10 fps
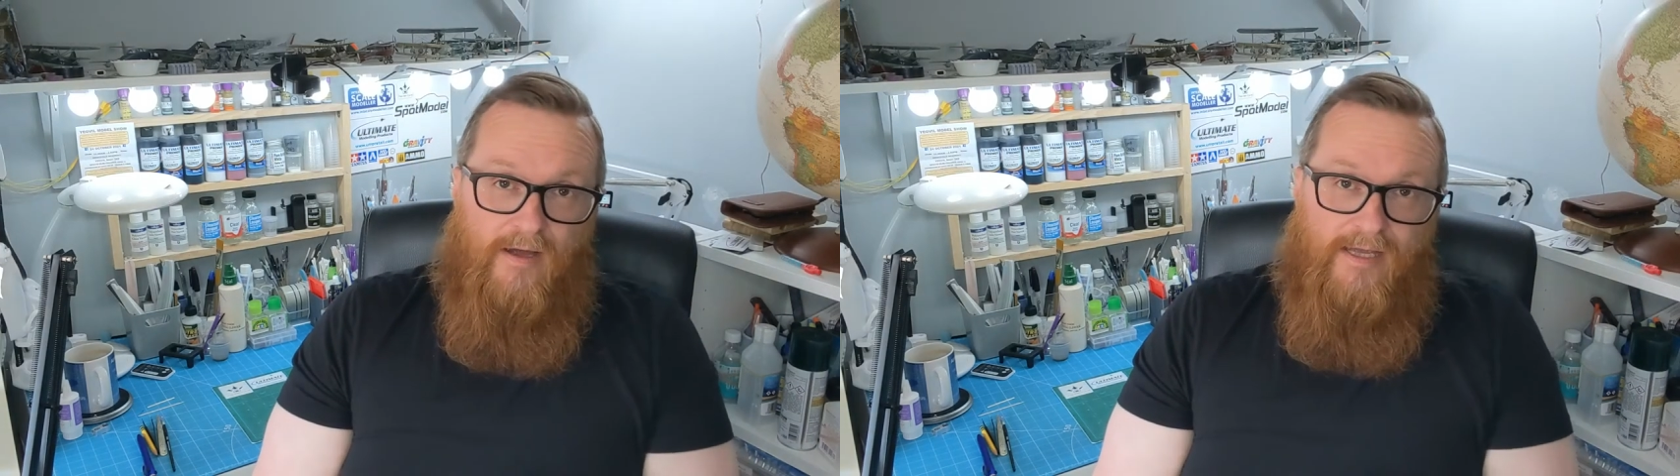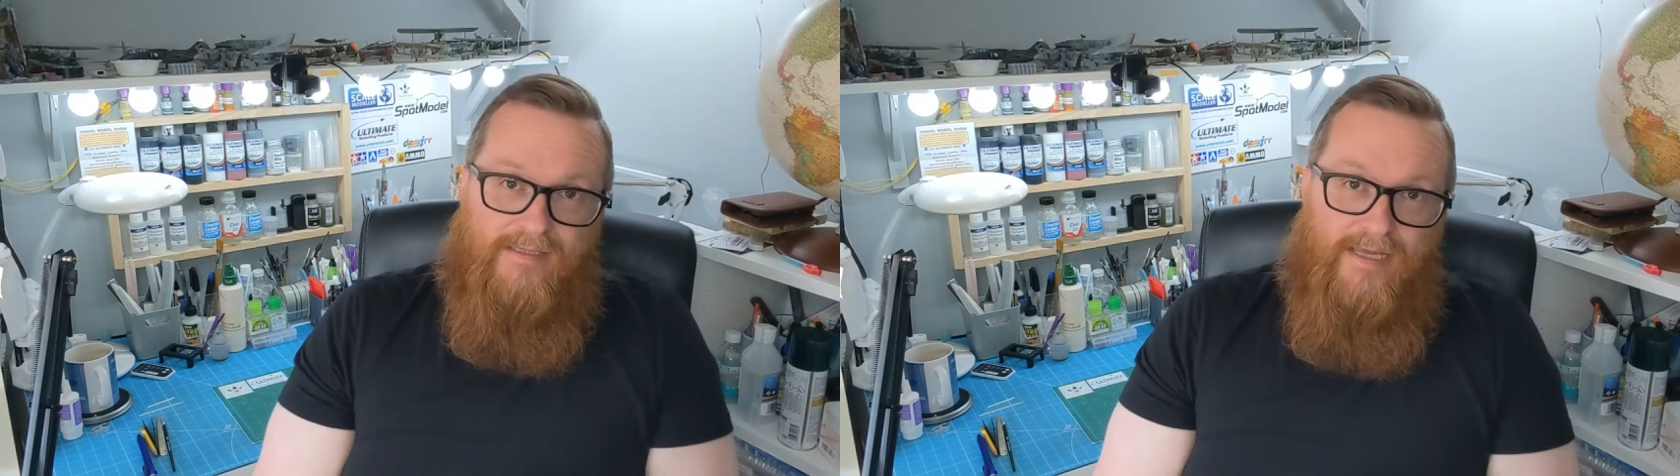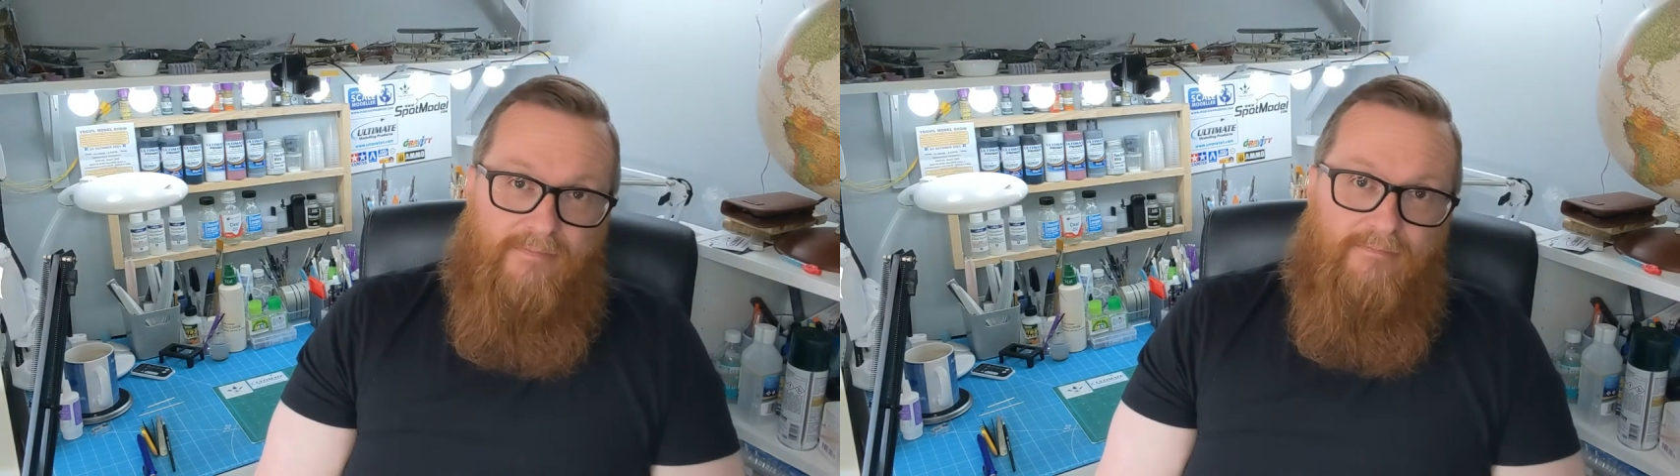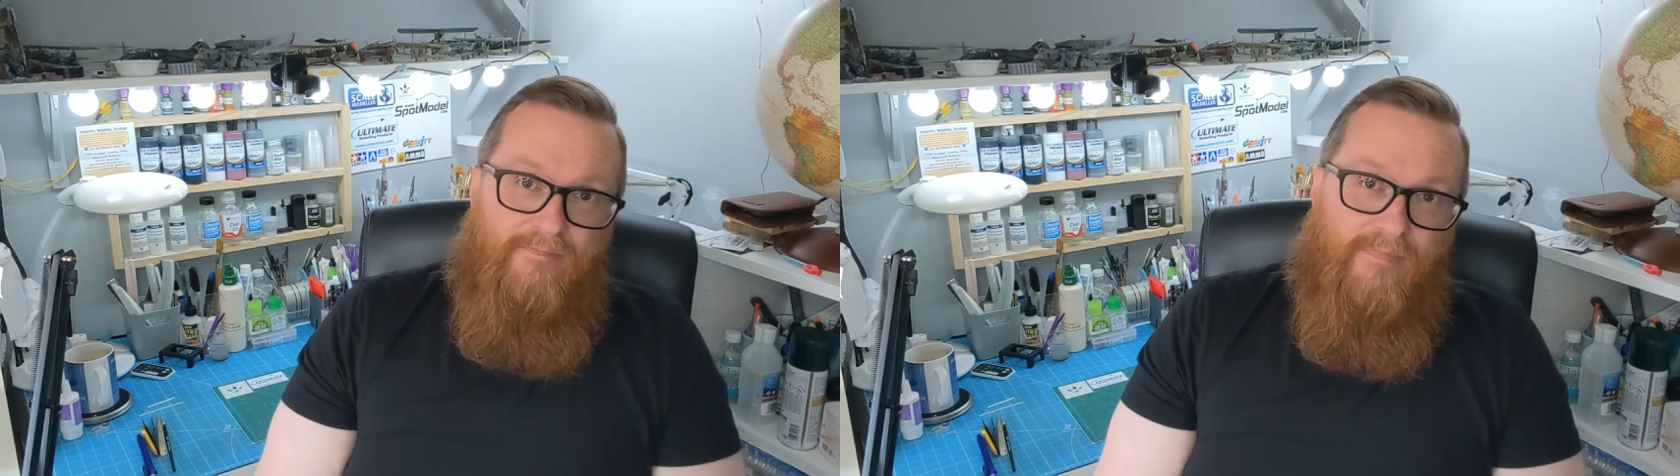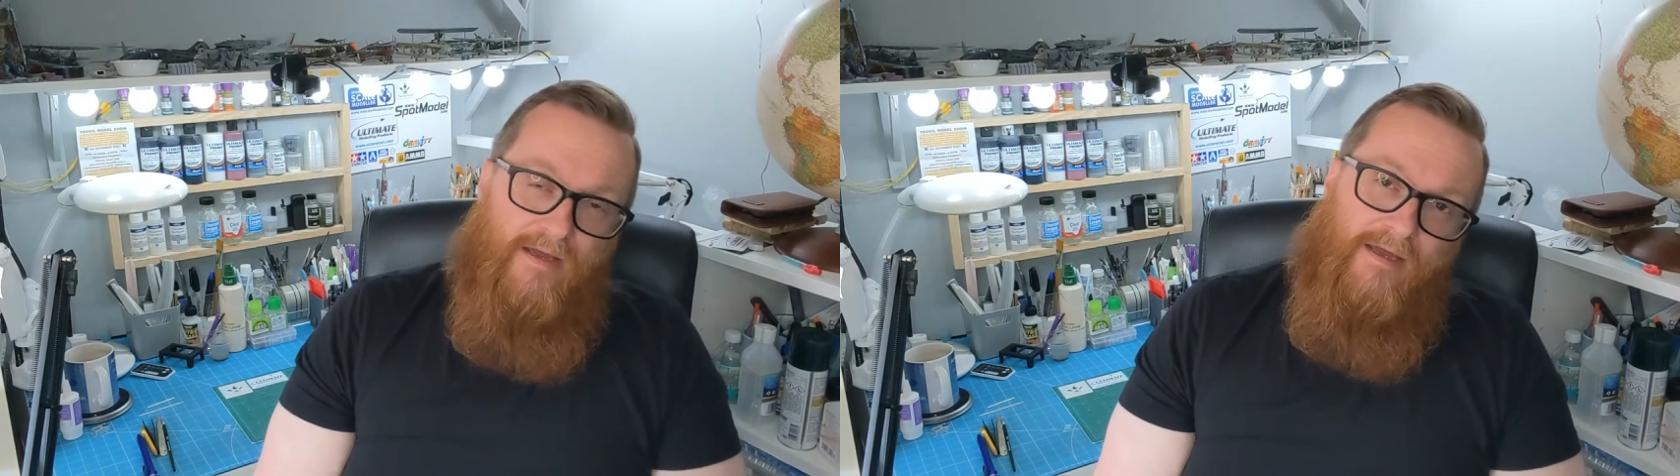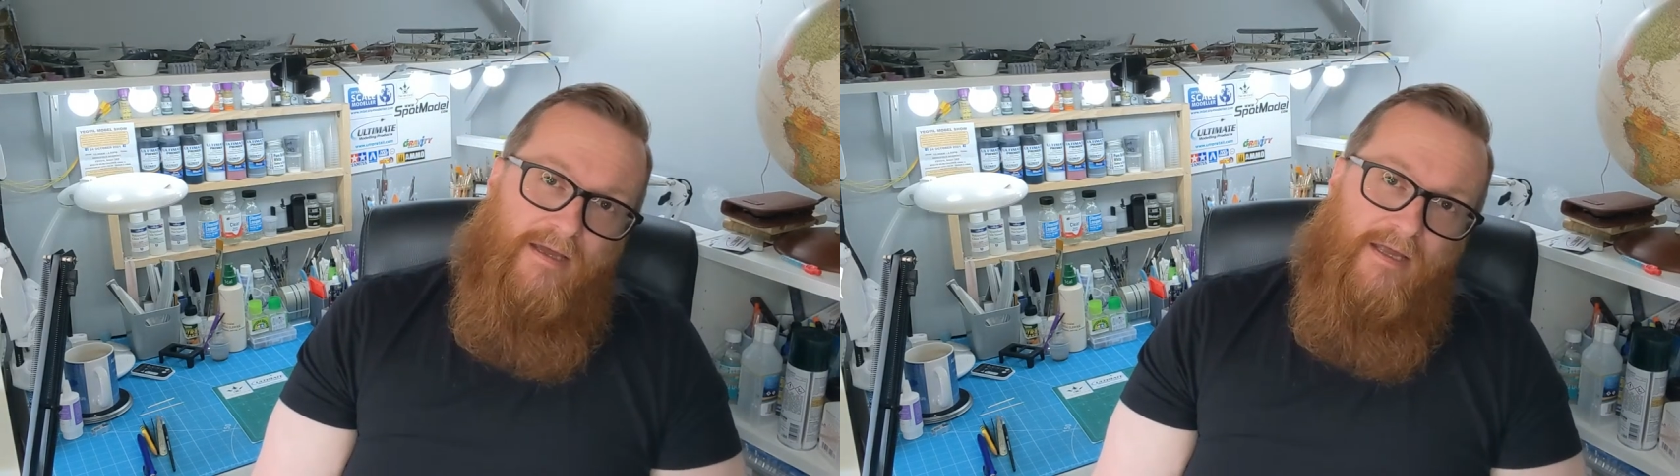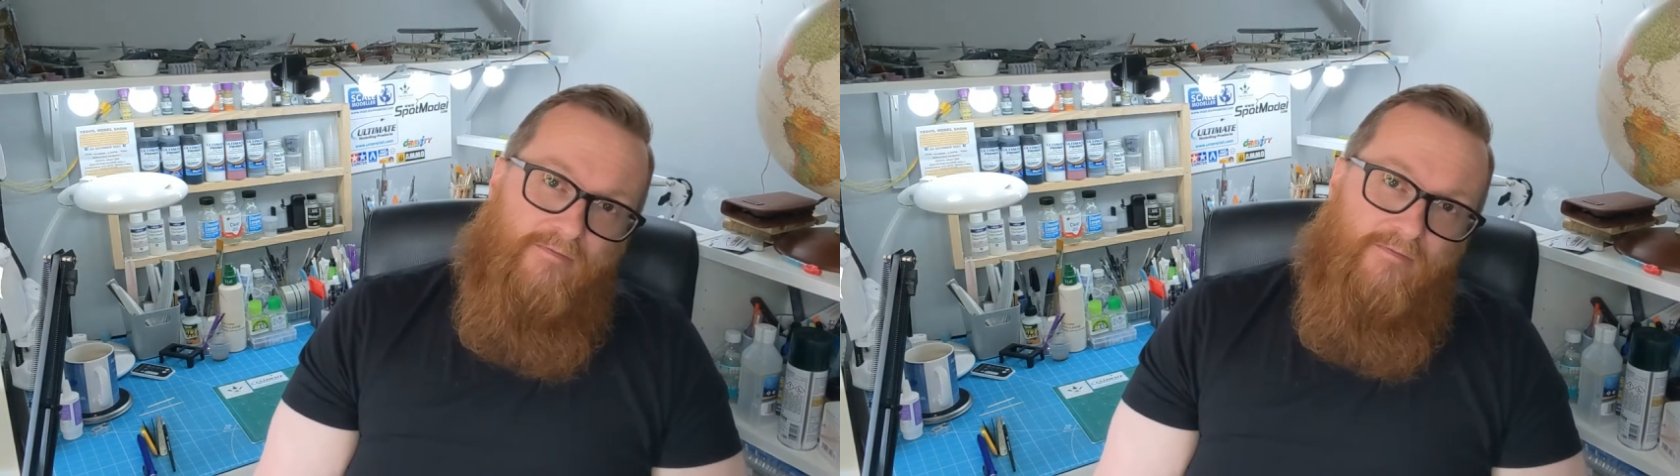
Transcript: ISM, uh,